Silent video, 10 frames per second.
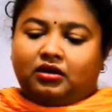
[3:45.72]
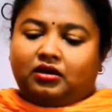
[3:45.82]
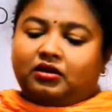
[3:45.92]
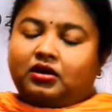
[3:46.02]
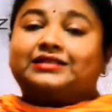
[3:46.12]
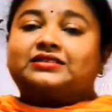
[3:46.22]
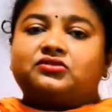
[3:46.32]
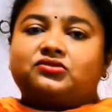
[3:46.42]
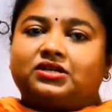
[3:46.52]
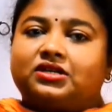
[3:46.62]

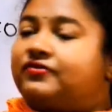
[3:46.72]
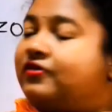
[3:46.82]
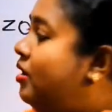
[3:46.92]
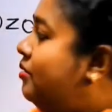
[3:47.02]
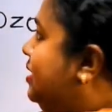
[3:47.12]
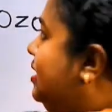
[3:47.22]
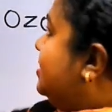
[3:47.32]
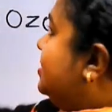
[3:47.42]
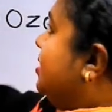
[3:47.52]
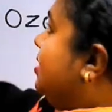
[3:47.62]
concentrated form,
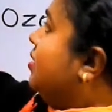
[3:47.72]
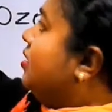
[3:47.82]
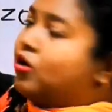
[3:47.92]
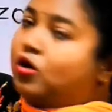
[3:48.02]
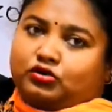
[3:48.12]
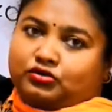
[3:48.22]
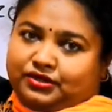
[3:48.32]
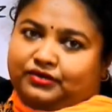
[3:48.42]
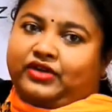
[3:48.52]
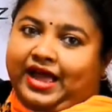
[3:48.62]
it's a
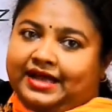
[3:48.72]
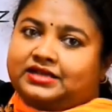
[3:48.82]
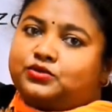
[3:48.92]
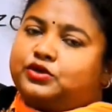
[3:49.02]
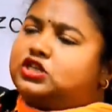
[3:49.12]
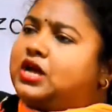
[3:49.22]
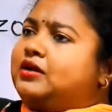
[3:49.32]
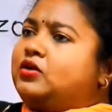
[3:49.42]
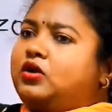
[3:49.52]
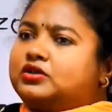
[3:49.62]
corrosive gas which
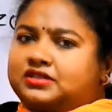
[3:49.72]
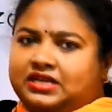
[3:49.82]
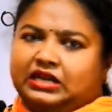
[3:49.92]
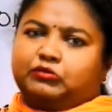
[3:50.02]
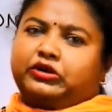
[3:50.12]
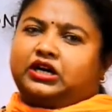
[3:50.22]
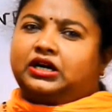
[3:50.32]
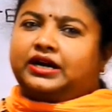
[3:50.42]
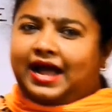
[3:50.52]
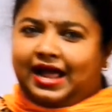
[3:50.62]
can cause skin
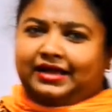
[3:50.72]
burn,